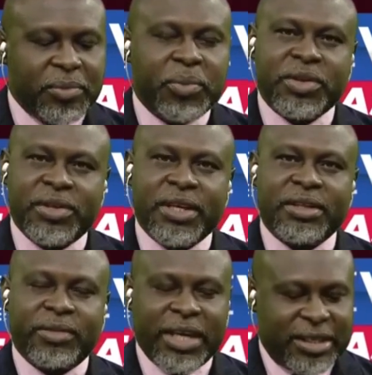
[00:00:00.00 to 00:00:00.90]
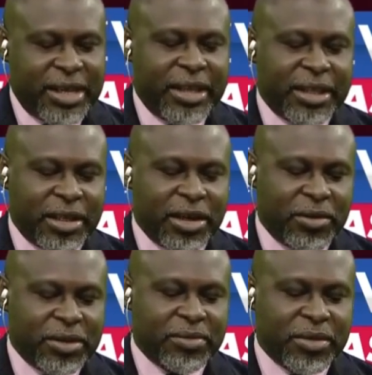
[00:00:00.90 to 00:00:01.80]
puts it by saying that
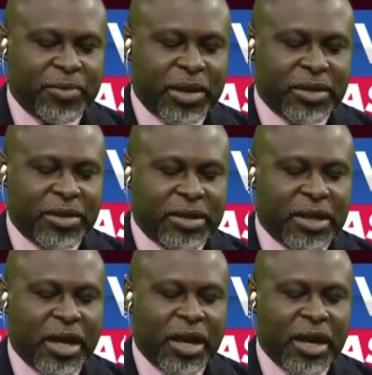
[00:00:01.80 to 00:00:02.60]
terrorism sponsors